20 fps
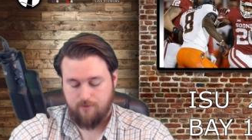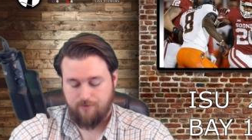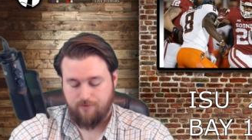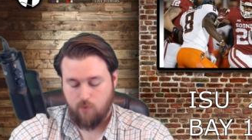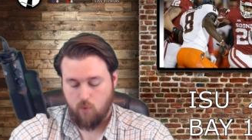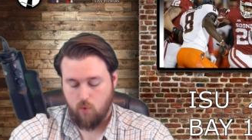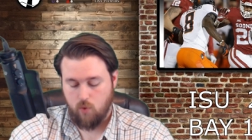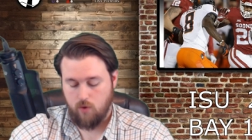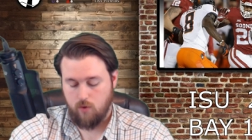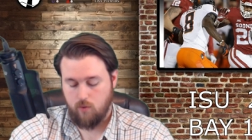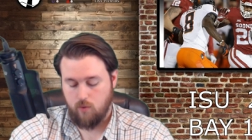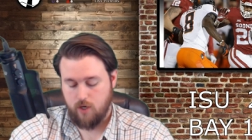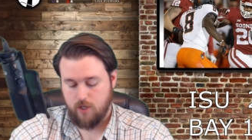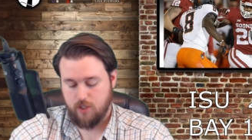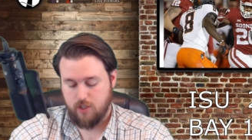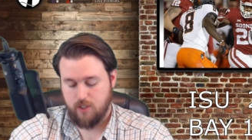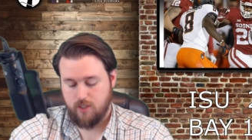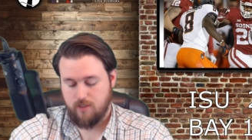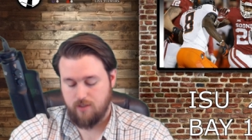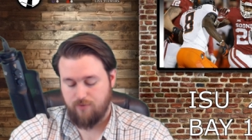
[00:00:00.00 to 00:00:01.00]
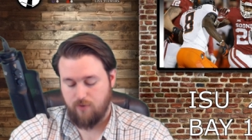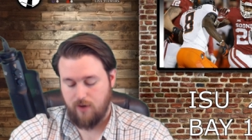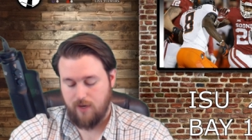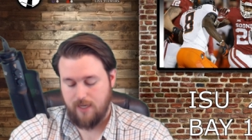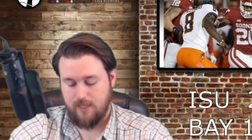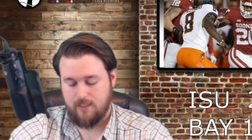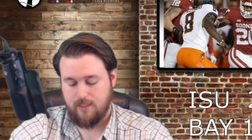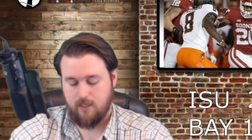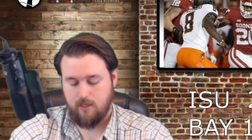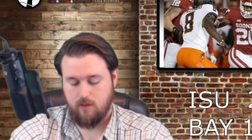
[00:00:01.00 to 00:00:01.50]
four rushes for
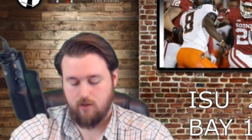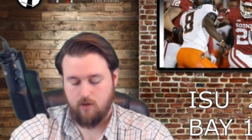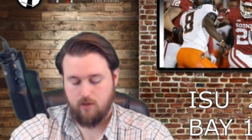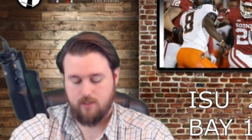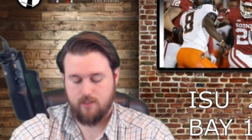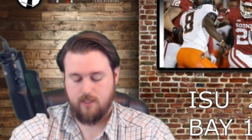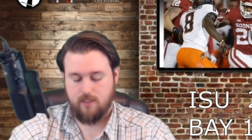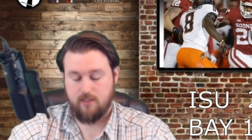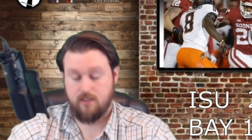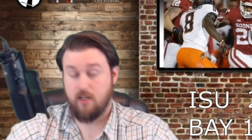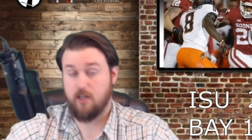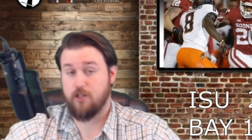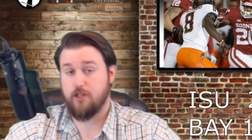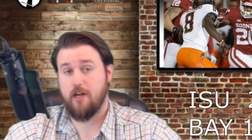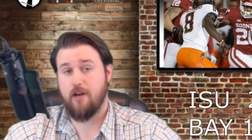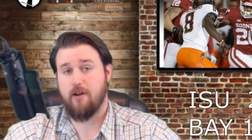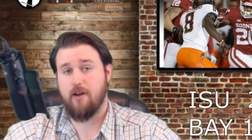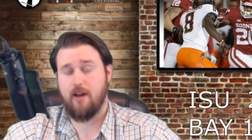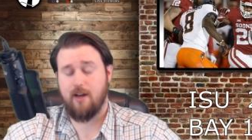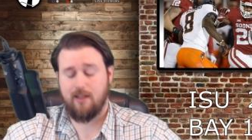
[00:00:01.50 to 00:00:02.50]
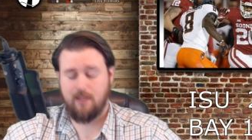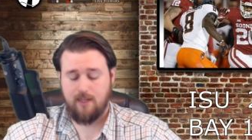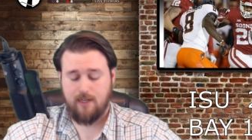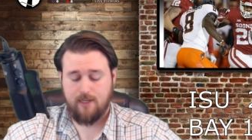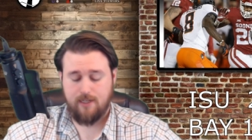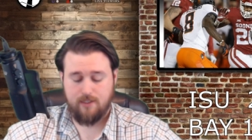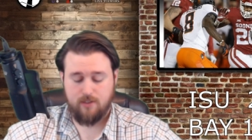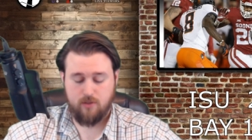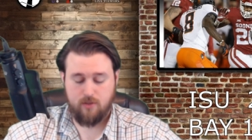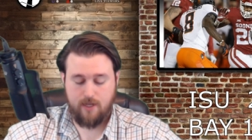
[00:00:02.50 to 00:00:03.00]
18 yards and a touchdown out of
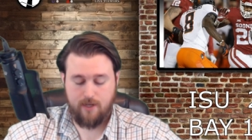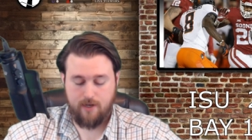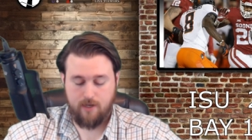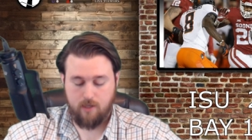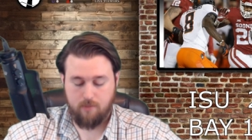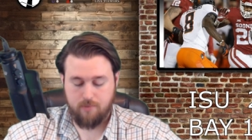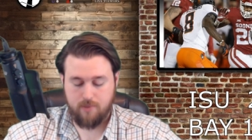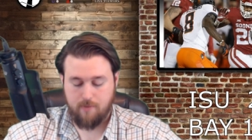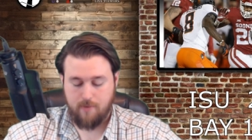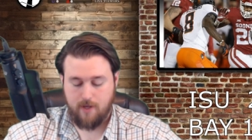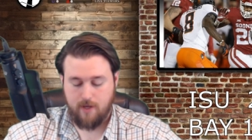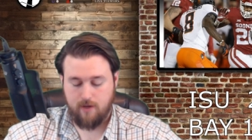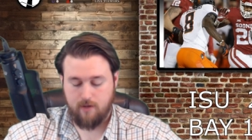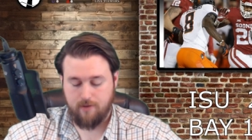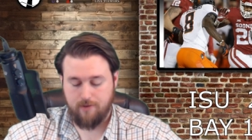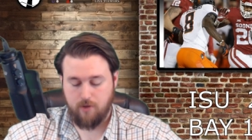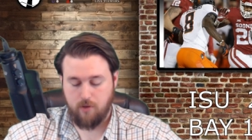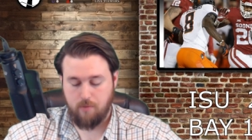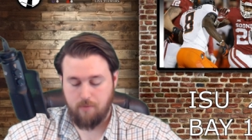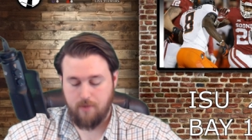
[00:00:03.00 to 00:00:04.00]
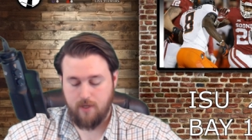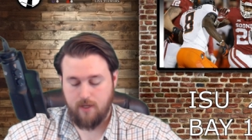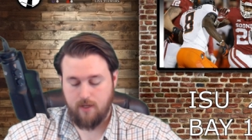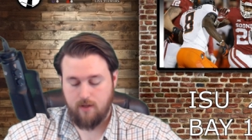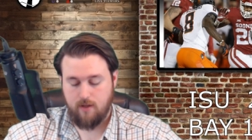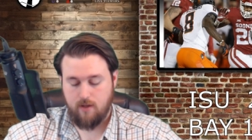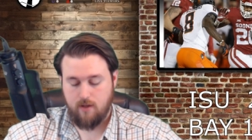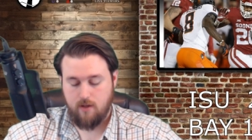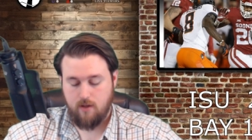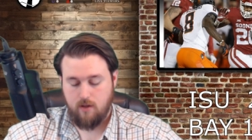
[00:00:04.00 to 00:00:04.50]
Lang, so that helps them out a little bit.
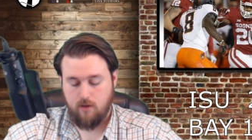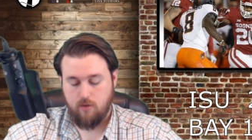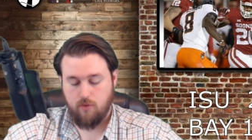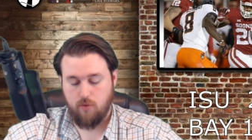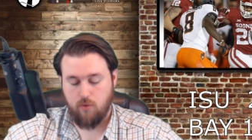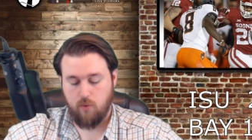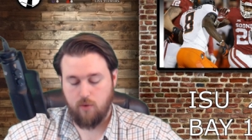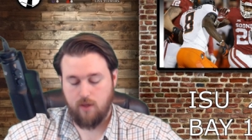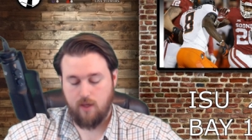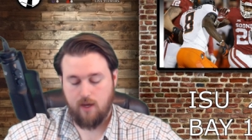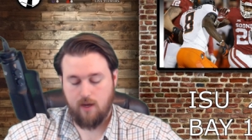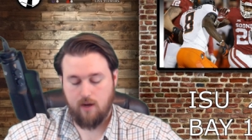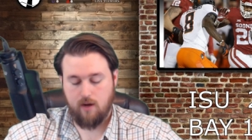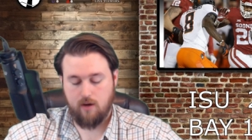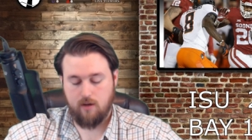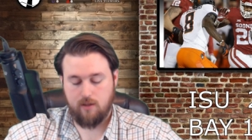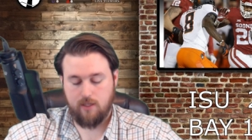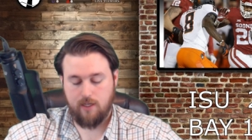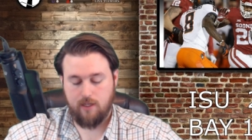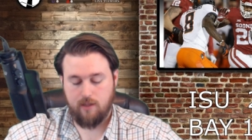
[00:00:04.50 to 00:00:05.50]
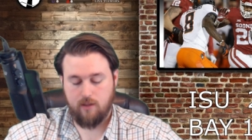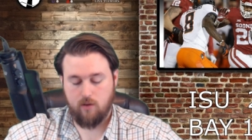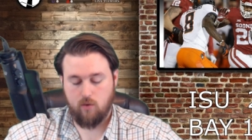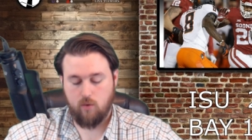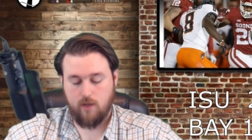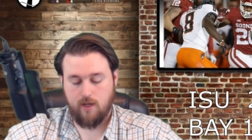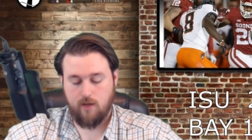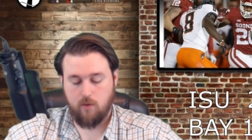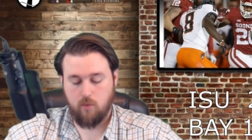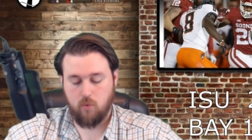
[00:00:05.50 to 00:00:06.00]
Through the air, leading the
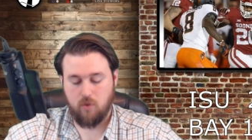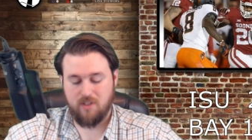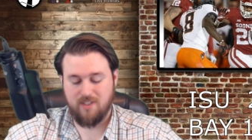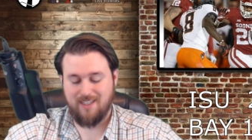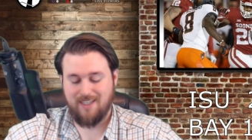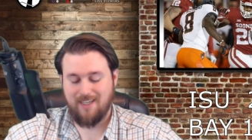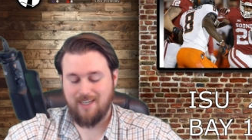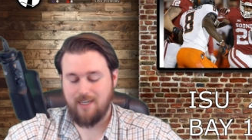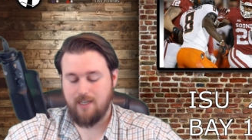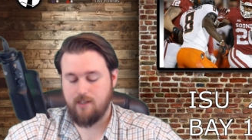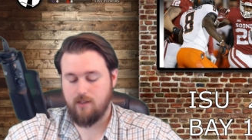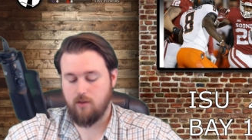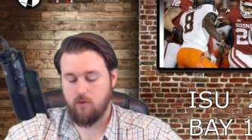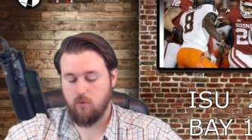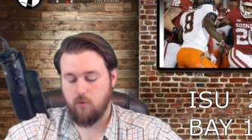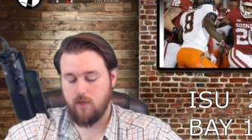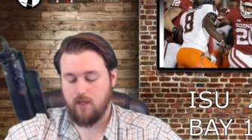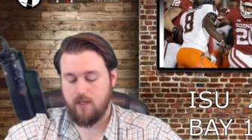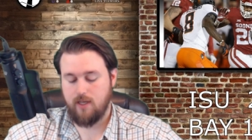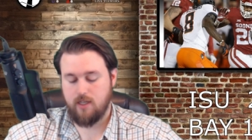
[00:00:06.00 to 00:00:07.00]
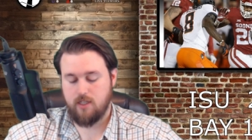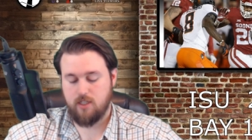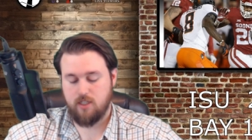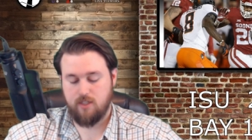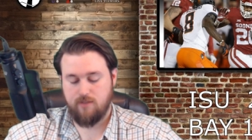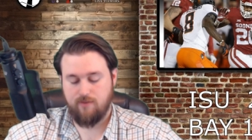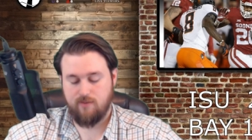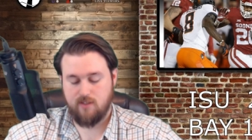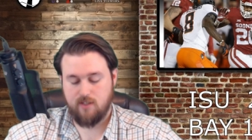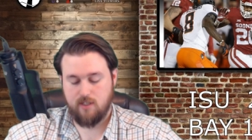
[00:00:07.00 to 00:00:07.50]
way was Eaton, three catches
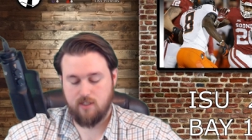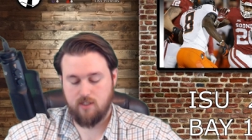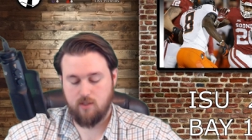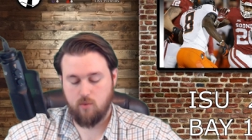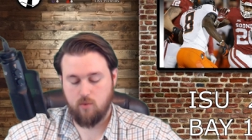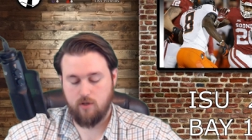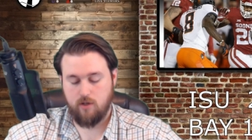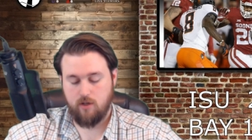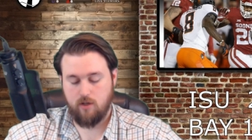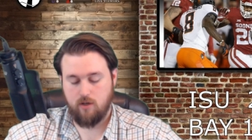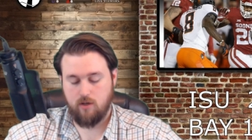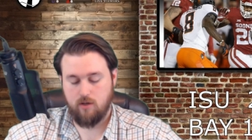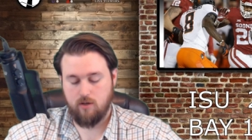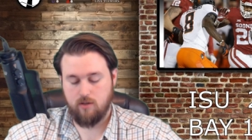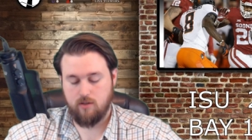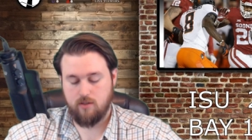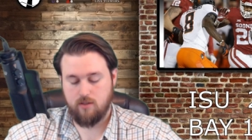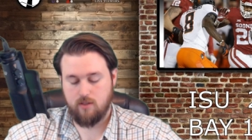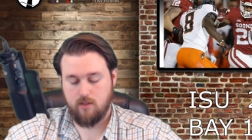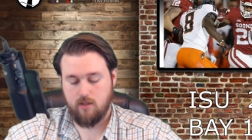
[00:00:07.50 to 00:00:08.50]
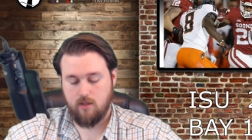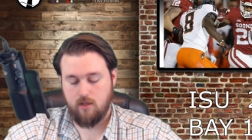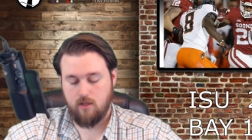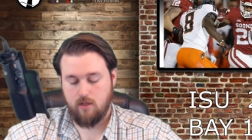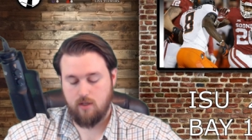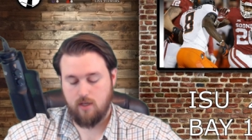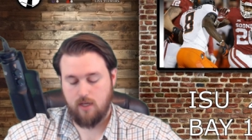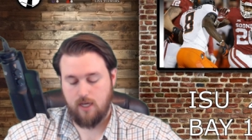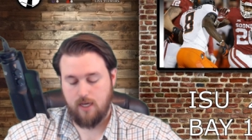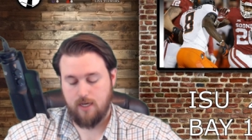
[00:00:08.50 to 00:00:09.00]
for 61 yards.
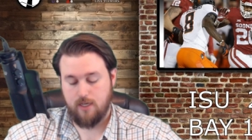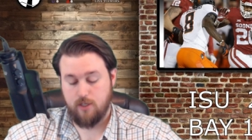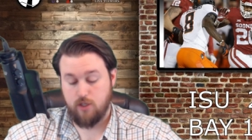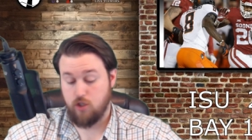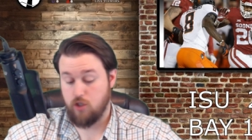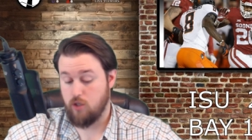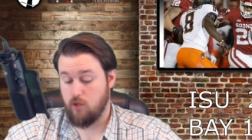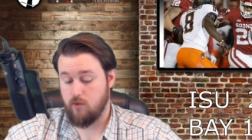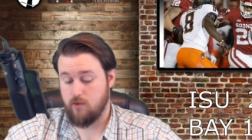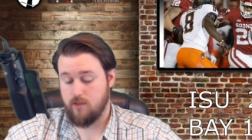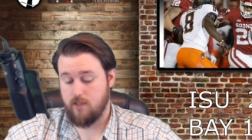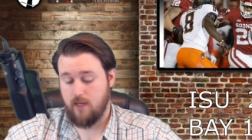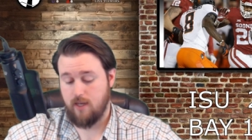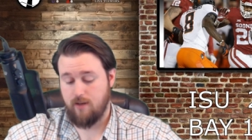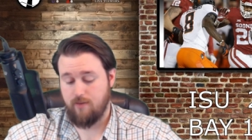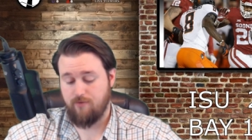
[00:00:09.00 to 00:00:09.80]
Uh, Jones had